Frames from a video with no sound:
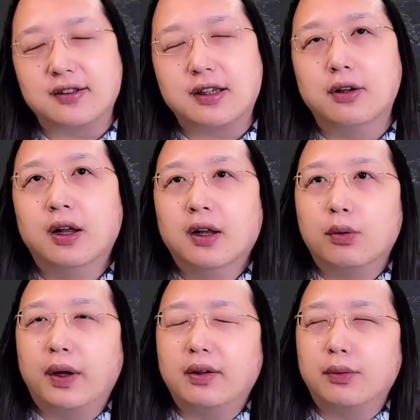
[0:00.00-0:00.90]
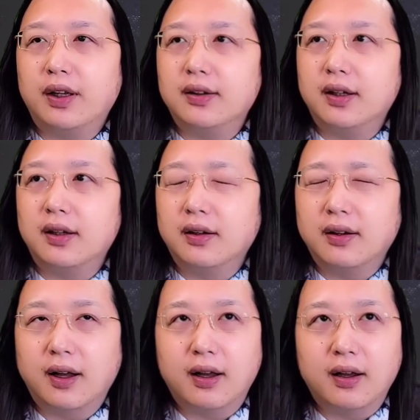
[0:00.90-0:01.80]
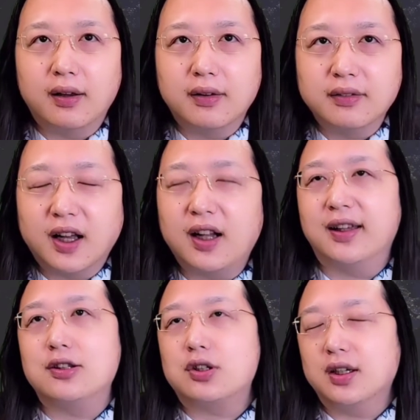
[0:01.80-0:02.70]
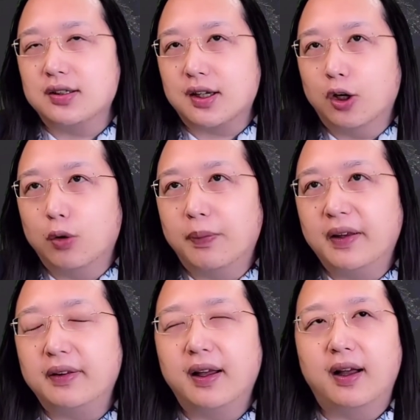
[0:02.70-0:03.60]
So when the knowledge is open,